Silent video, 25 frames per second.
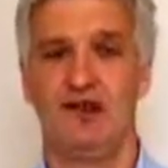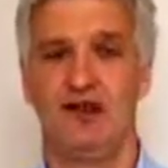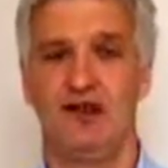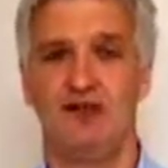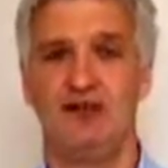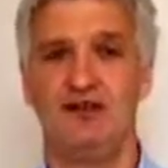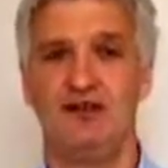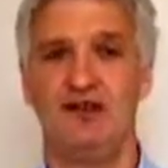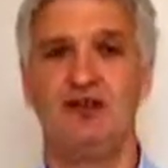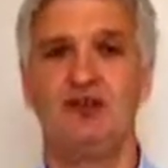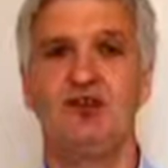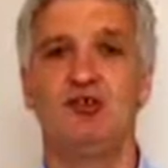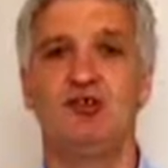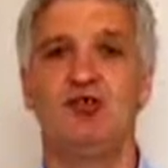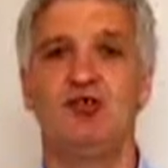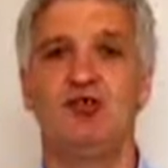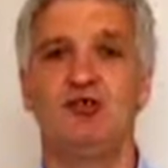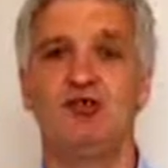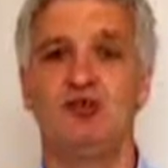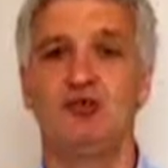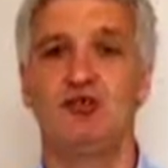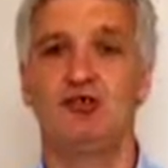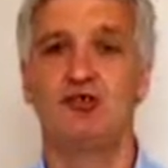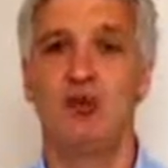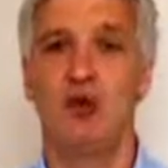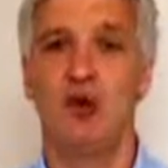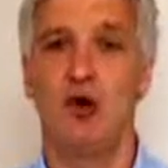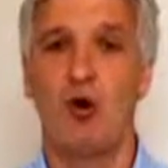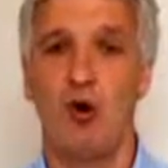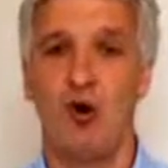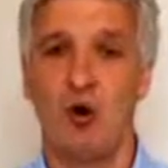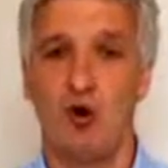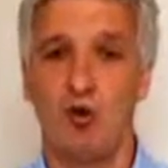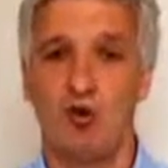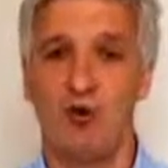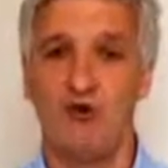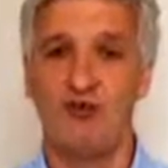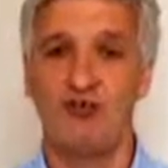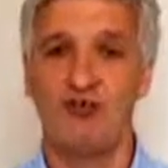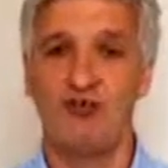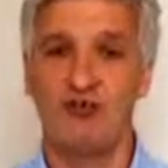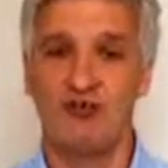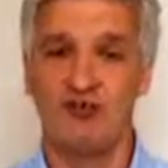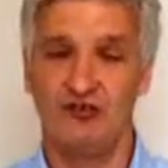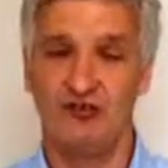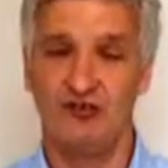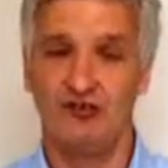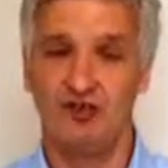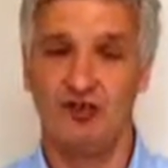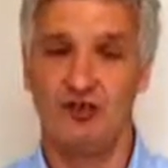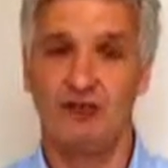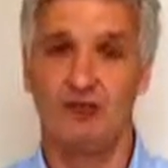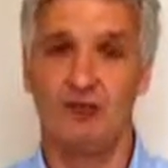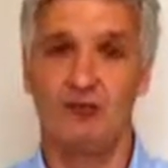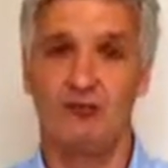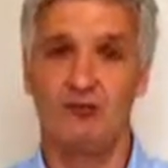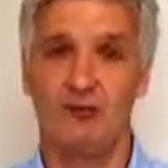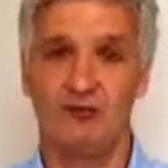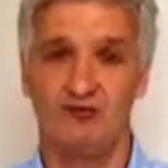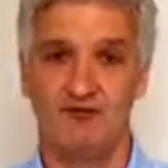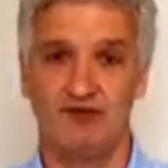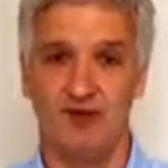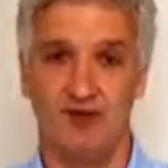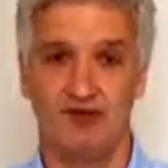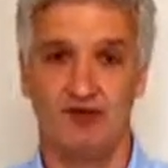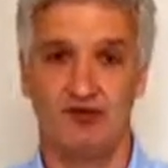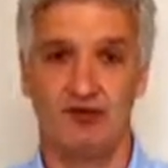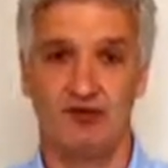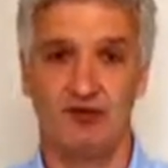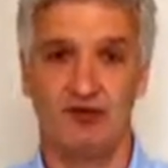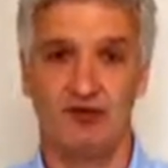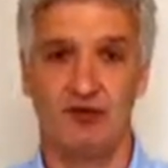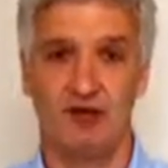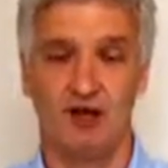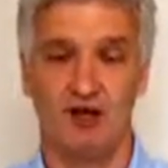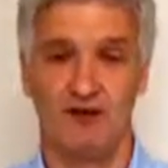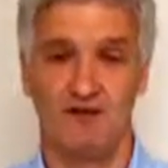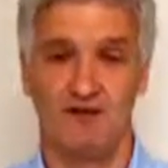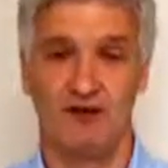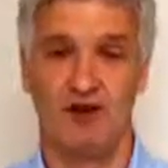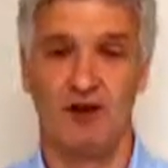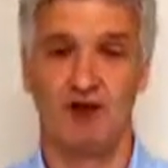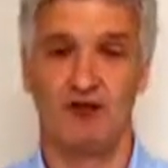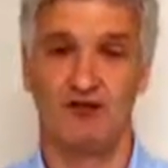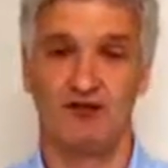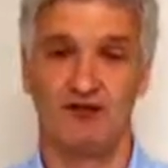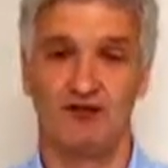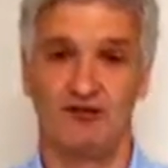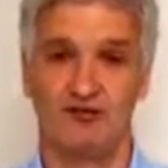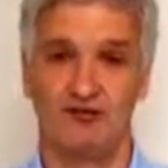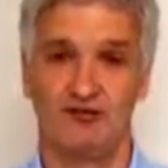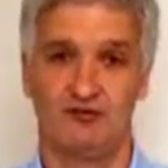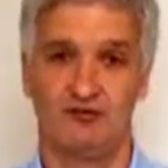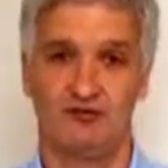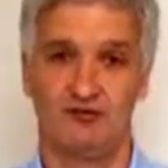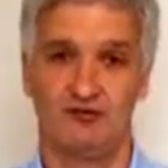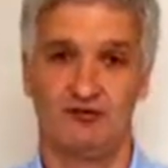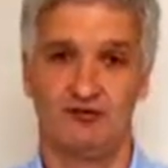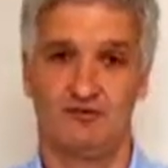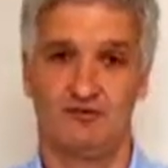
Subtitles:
then you should always seek professional advice.